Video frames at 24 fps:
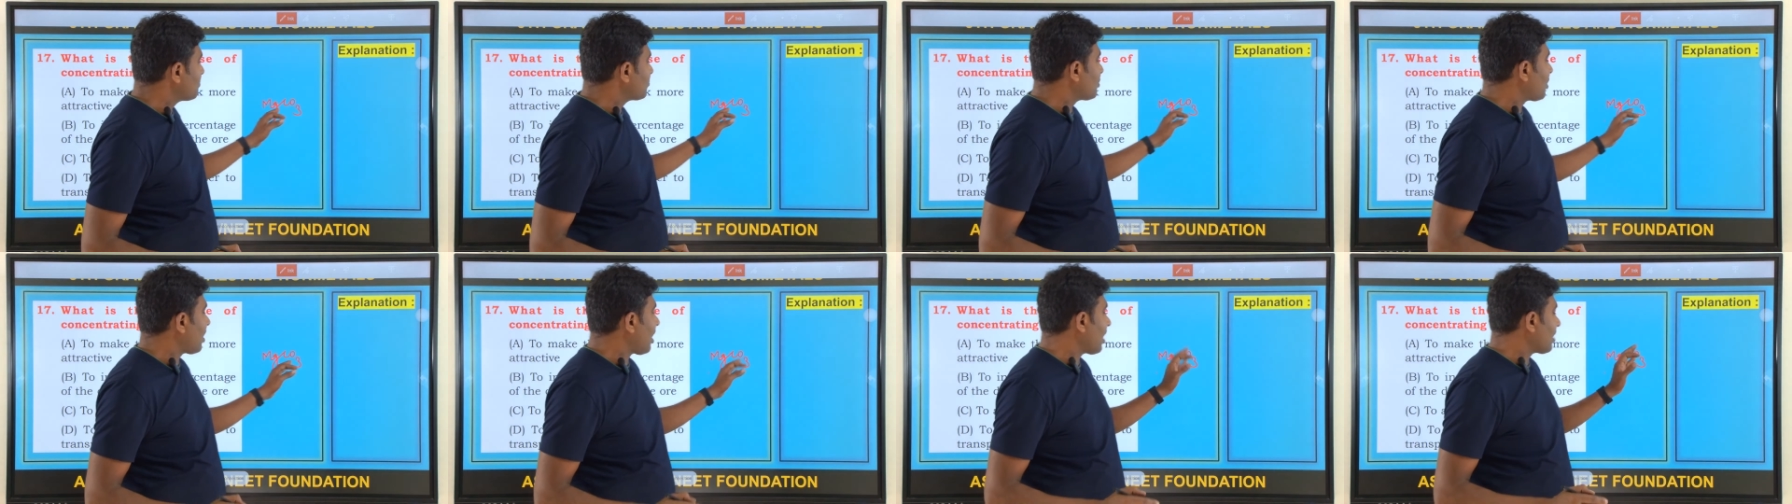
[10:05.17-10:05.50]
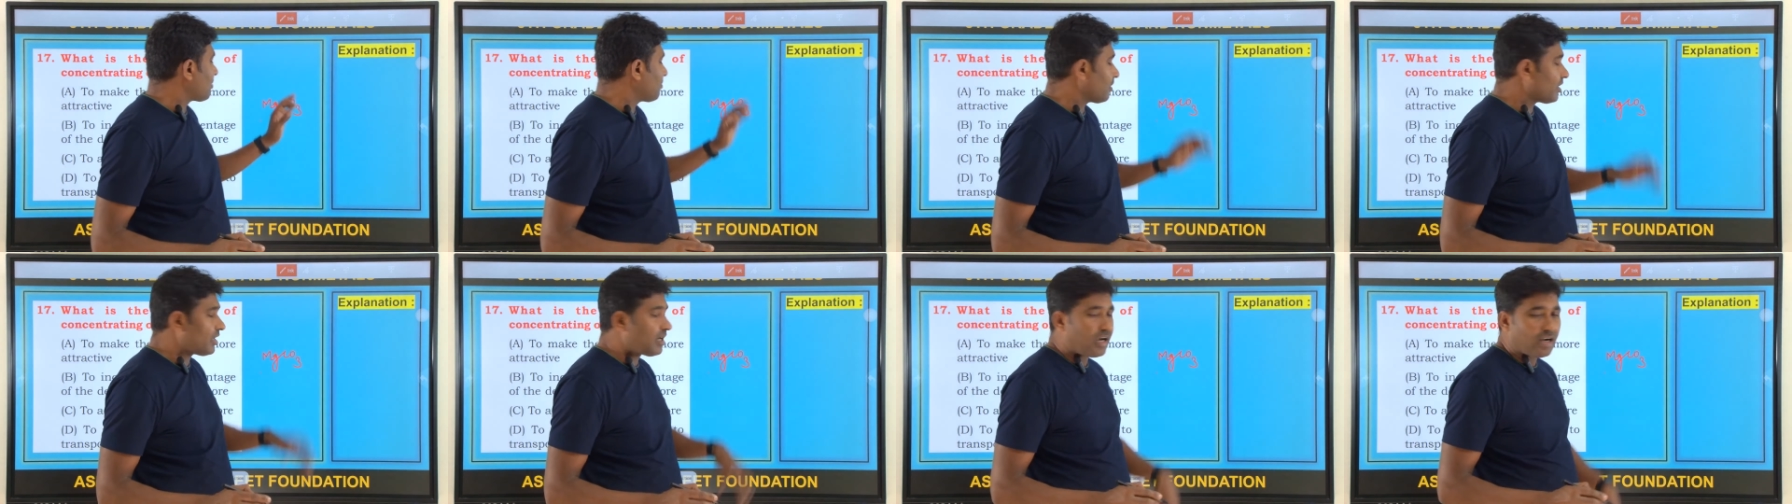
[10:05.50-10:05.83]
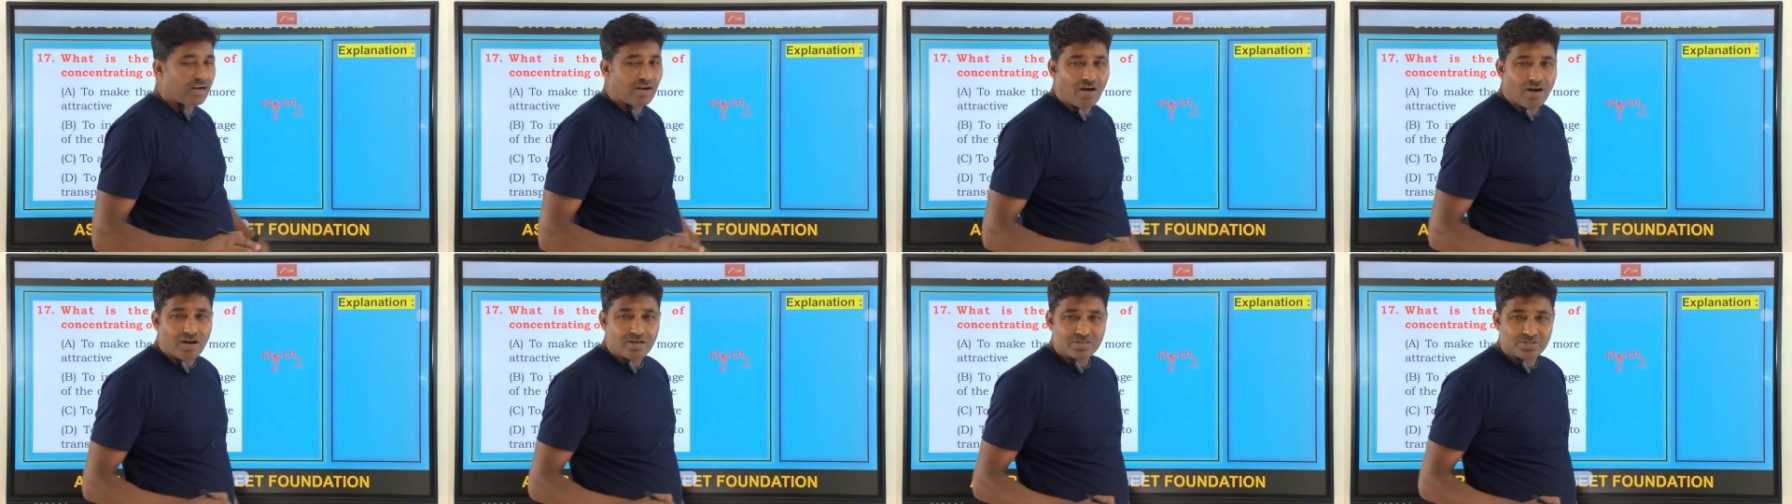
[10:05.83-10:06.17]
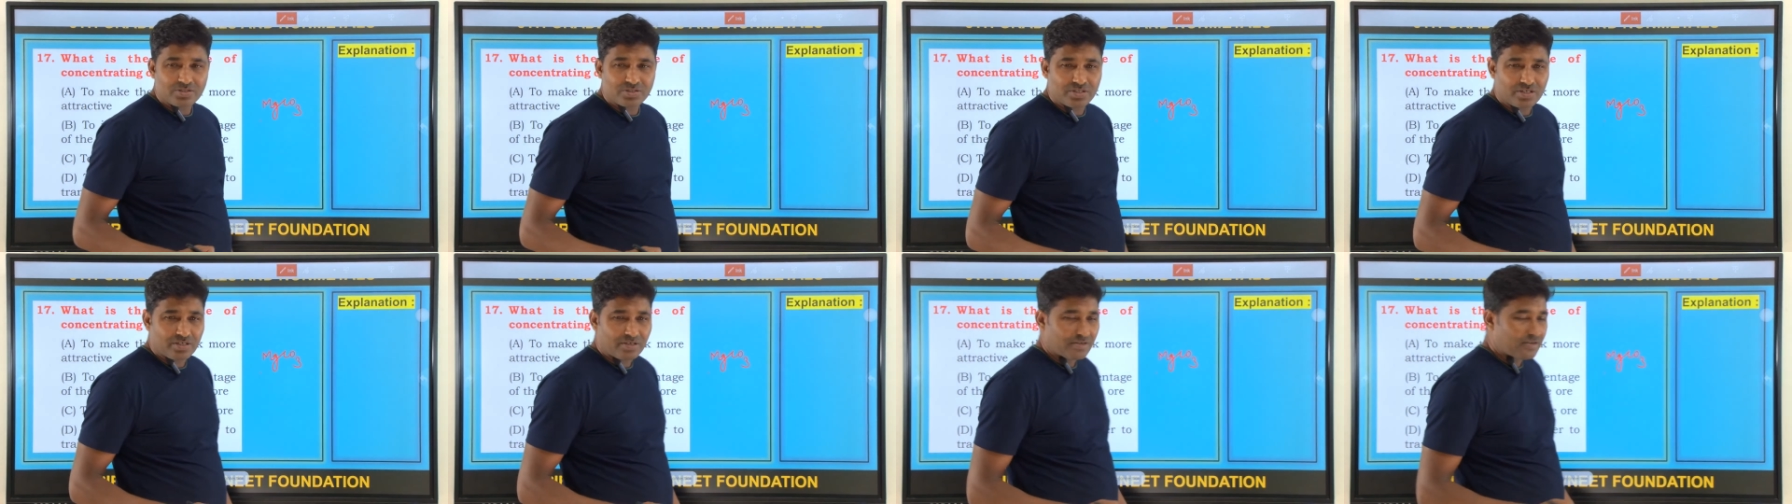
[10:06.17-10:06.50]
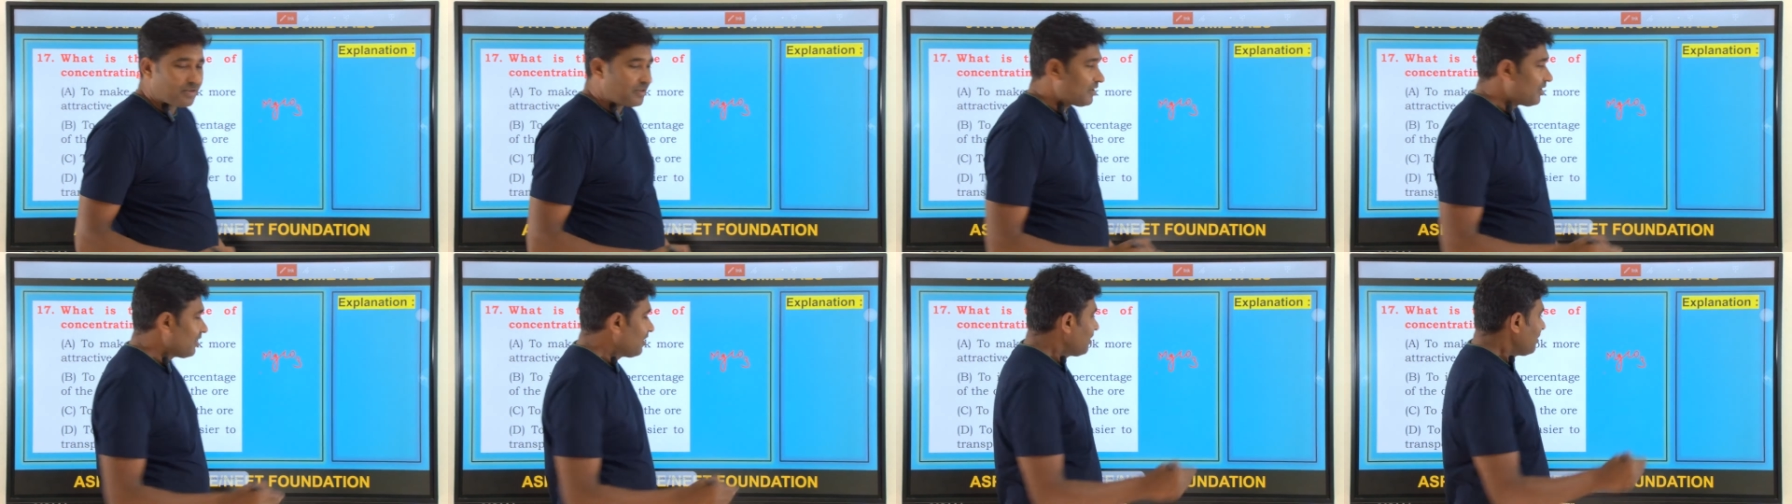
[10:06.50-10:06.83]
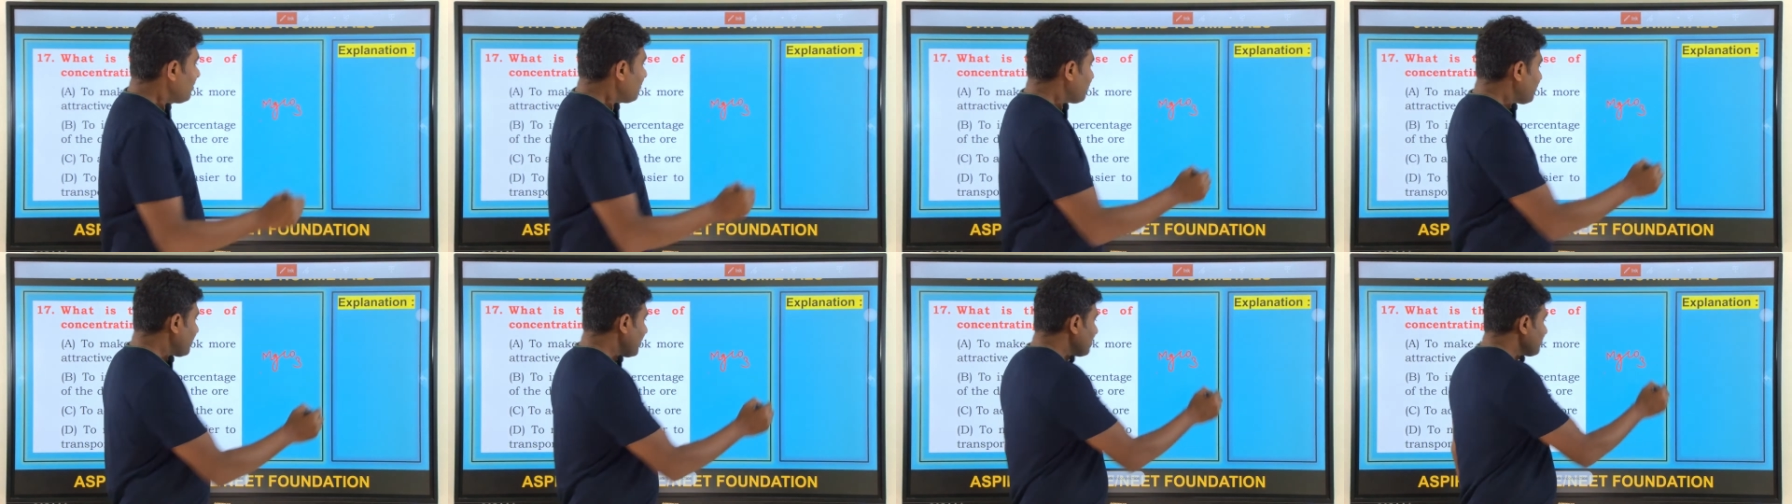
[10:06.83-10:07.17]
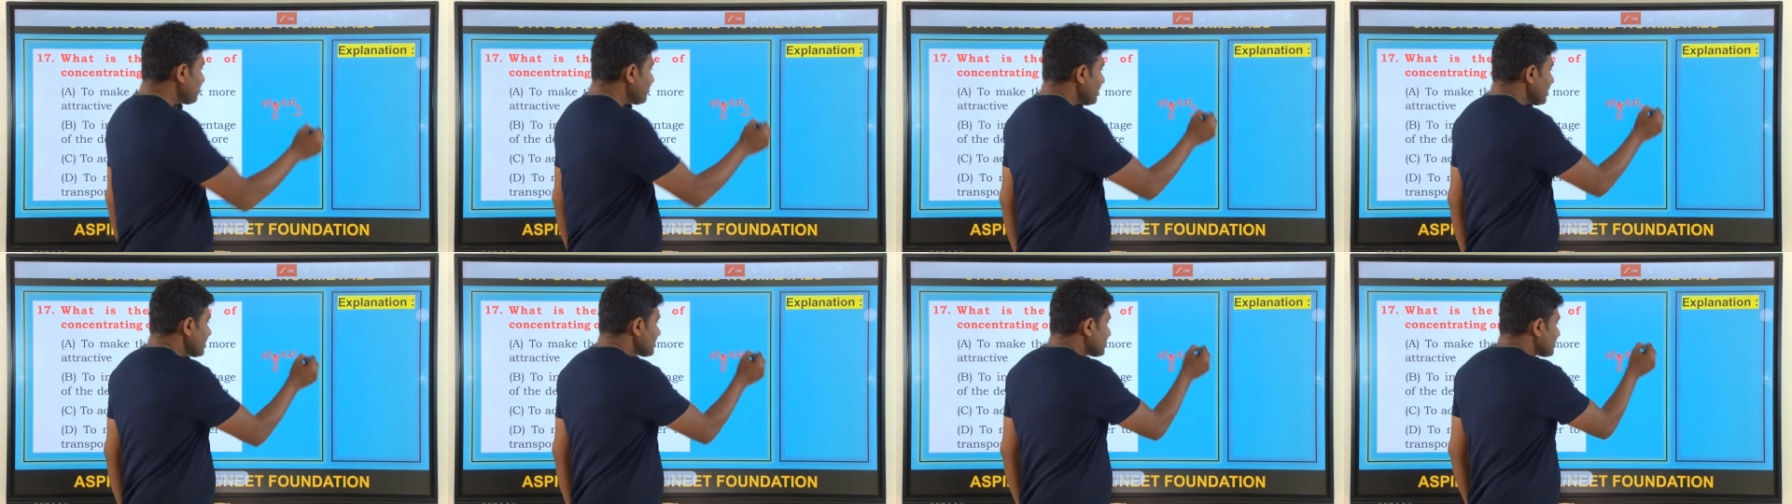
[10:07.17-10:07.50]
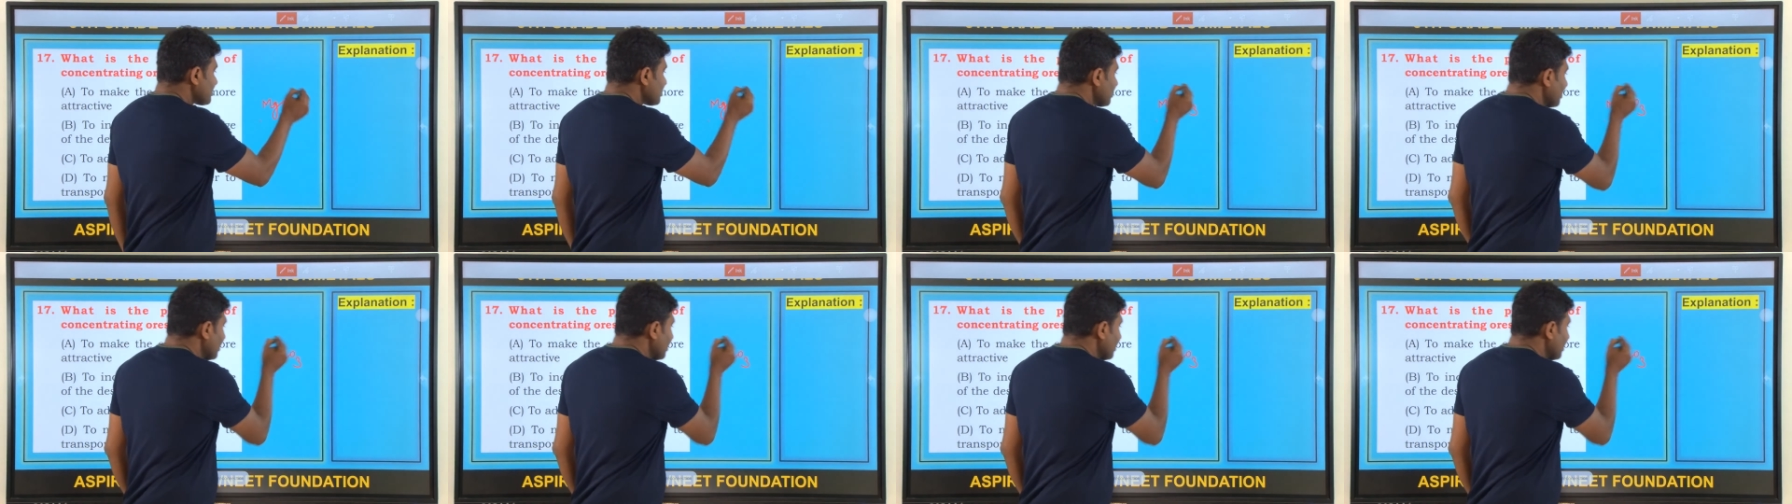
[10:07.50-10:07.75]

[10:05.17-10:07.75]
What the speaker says: carbon and oxygen. From this